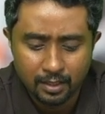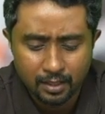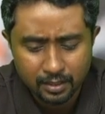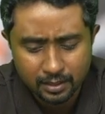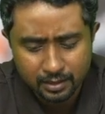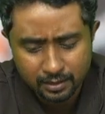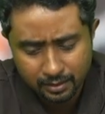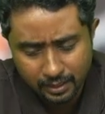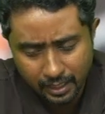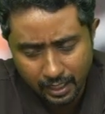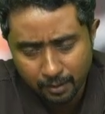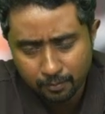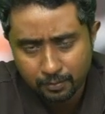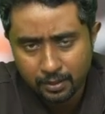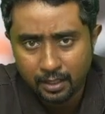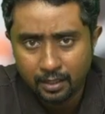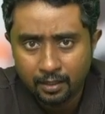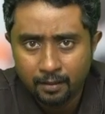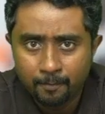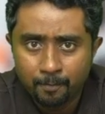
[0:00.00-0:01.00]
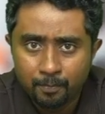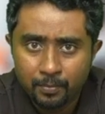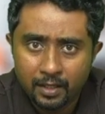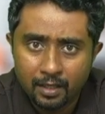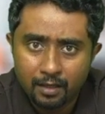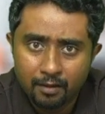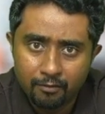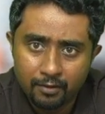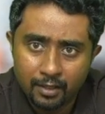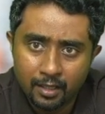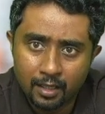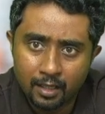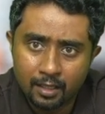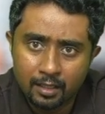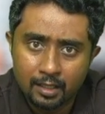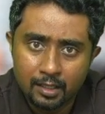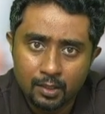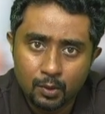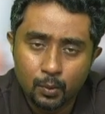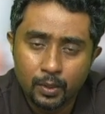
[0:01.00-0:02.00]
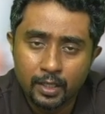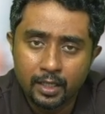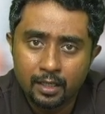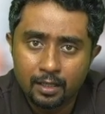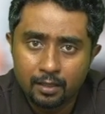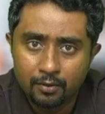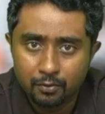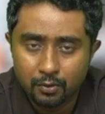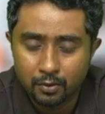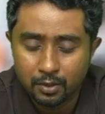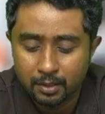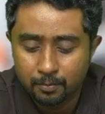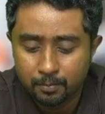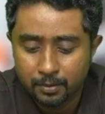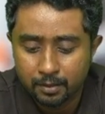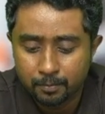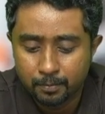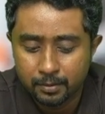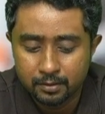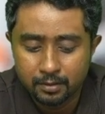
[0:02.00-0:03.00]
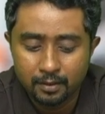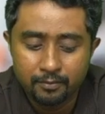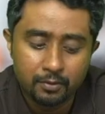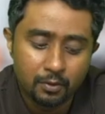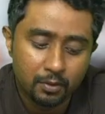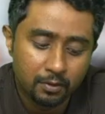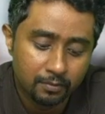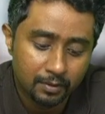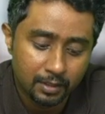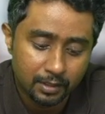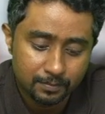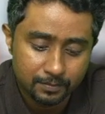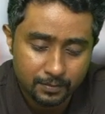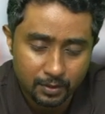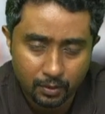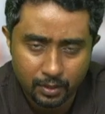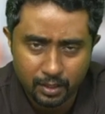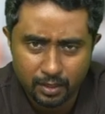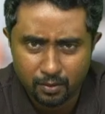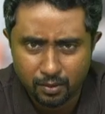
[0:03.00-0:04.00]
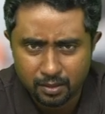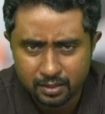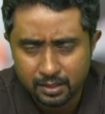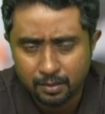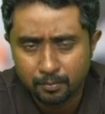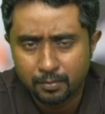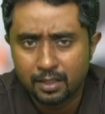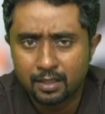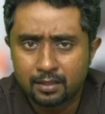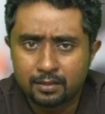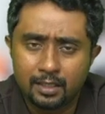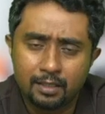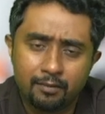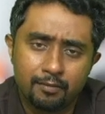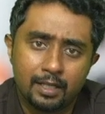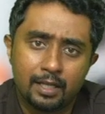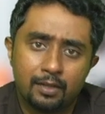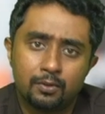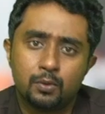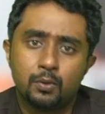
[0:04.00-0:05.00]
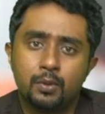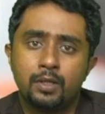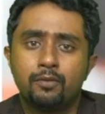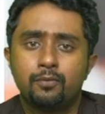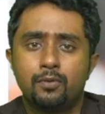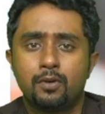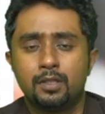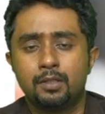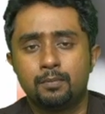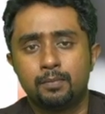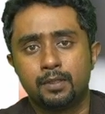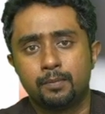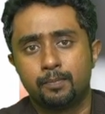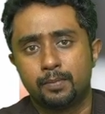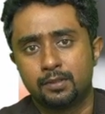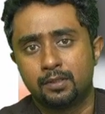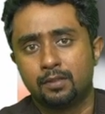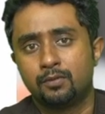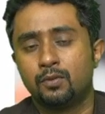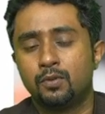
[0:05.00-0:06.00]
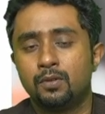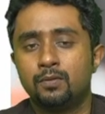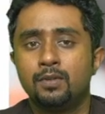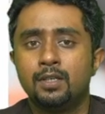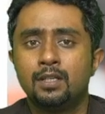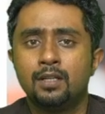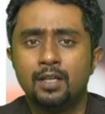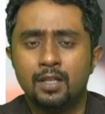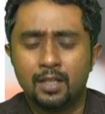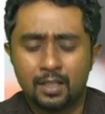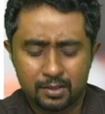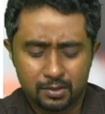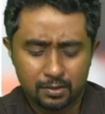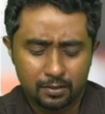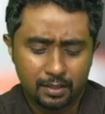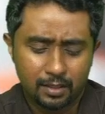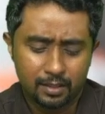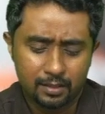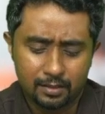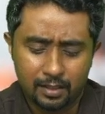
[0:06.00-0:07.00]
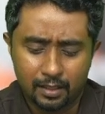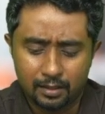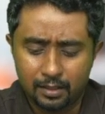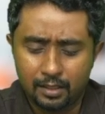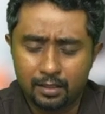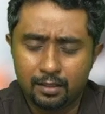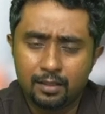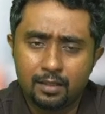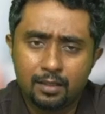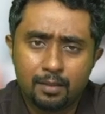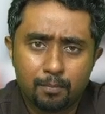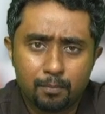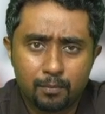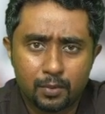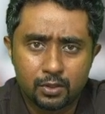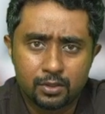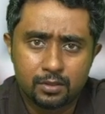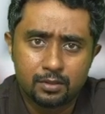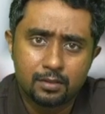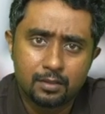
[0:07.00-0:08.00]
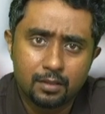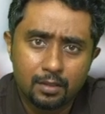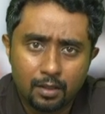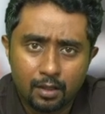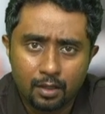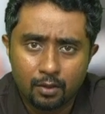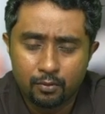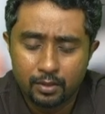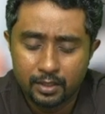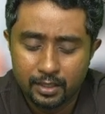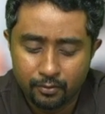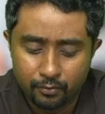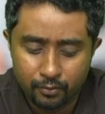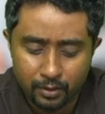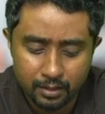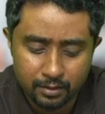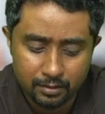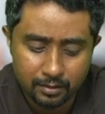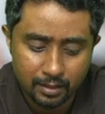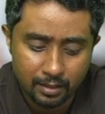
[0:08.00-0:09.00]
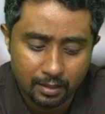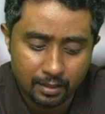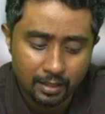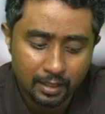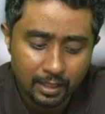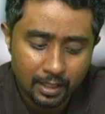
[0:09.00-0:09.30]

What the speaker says: Same thing we are doing for the purpose of goodwill, okay, or similar thing we are doing for the purpose of goodwill. So there is nothing much of a difference there.